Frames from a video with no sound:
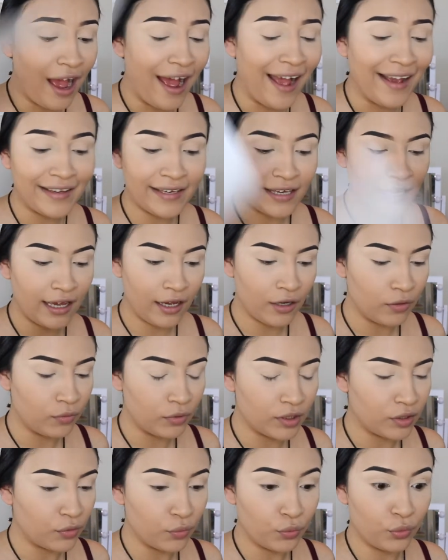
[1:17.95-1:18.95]
I can't
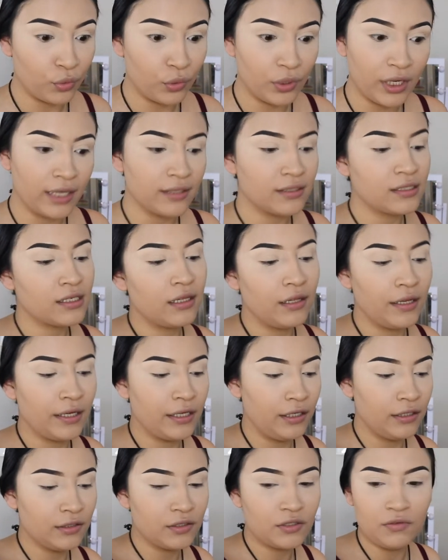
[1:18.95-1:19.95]
with rude ass
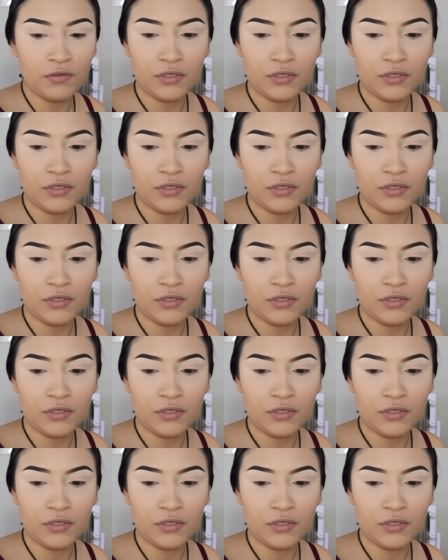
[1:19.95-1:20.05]
clients.